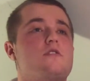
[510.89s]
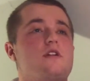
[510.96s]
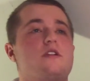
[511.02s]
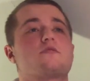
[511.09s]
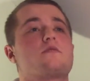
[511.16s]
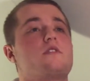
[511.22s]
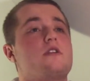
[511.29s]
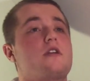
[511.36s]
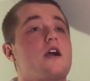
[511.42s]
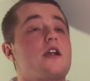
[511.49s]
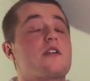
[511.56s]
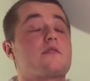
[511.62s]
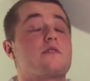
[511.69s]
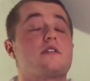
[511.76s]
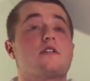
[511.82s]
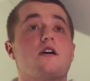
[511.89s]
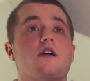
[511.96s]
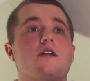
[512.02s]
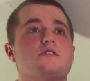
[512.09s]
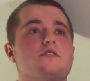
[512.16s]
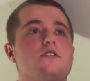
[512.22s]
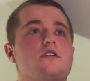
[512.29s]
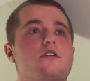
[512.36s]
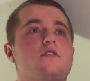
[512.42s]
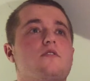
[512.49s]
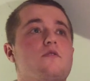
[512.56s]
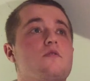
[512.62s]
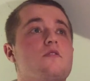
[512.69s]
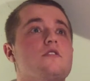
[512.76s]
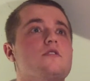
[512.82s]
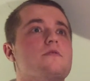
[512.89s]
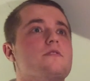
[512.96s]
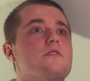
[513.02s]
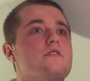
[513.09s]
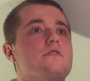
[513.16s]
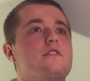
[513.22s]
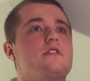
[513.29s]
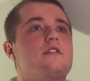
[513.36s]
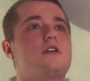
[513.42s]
that's when you kind of realize, what you were doing.